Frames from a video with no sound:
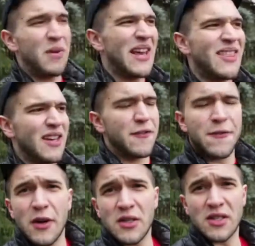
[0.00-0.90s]
But I think
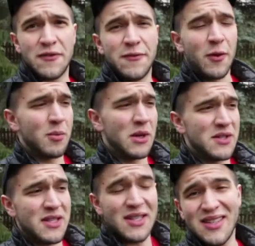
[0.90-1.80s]
first and
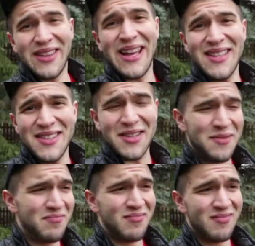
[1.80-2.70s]
foremost, this lens,
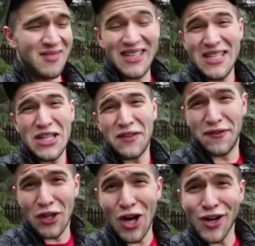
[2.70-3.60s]
this is a
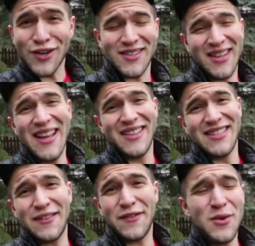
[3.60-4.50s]
vlogger's
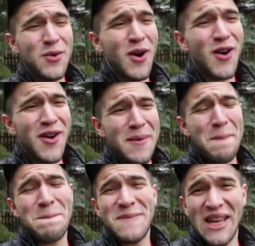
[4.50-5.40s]
lens. If you are a
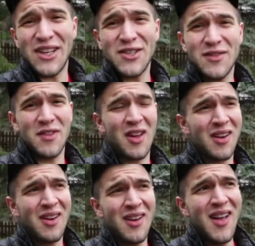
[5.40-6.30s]
major
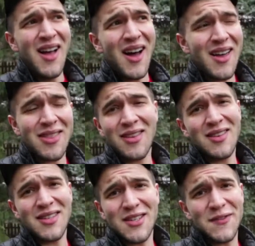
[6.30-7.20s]
vlogger, I think
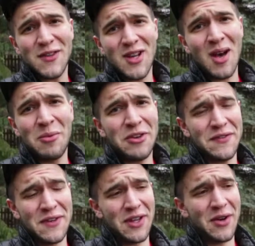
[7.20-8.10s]
this is phenomenal
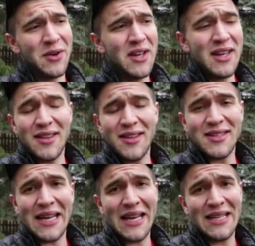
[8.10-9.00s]
for you. This
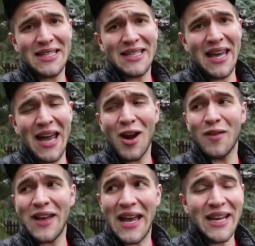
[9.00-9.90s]
takes care
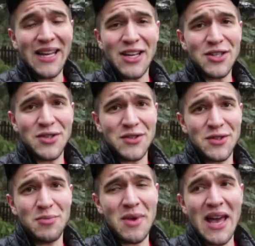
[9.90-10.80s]
of any issues
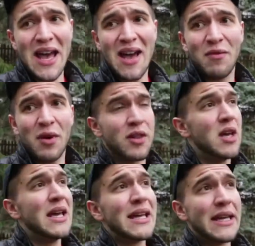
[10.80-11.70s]
you may have with
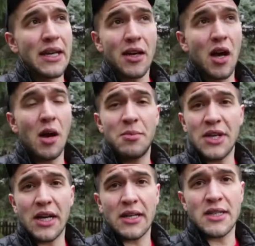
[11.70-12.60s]
getting
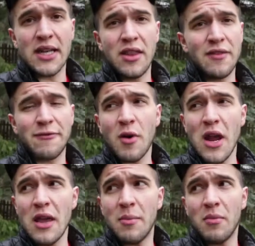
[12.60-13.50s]
objects in the
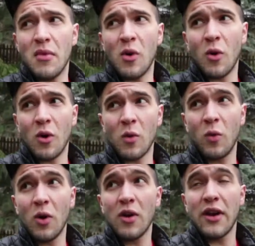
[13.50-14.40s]
frame or
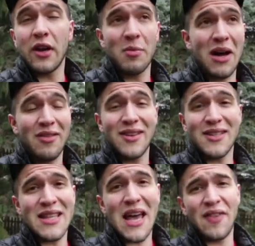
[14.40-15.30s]
worrying about
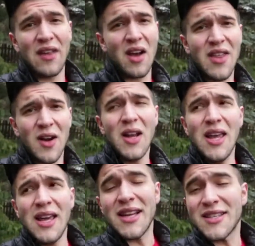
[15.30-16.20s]
this, that, and the other.
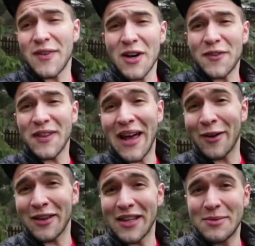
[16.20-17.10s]
It's a very
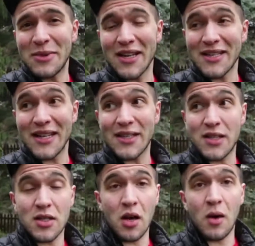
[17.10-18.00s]
flattering lens because it's
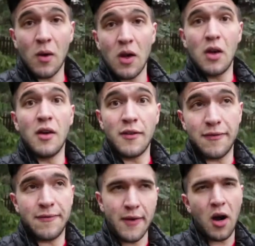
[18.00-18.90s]
so
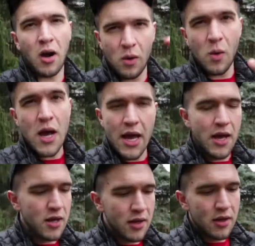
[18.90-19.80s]
far away.